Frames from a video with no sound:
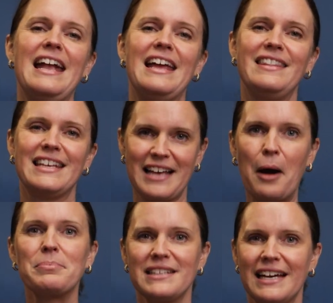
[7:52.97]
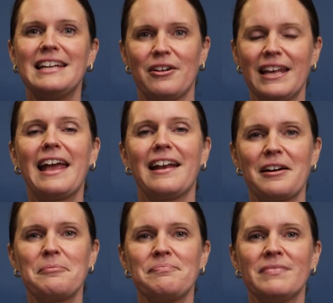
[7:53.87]
in this upside down
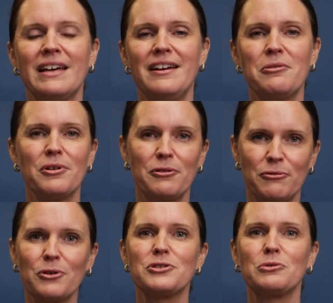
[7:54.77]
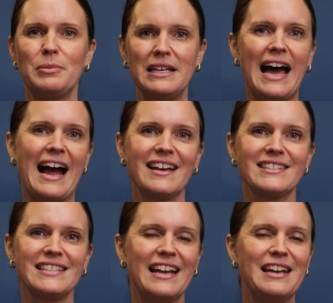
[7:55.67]
kingdom where the first will be
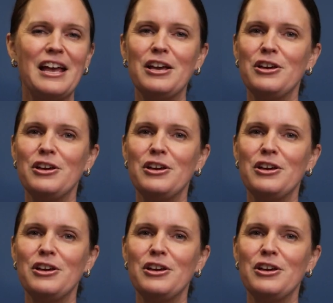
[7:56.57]
last. And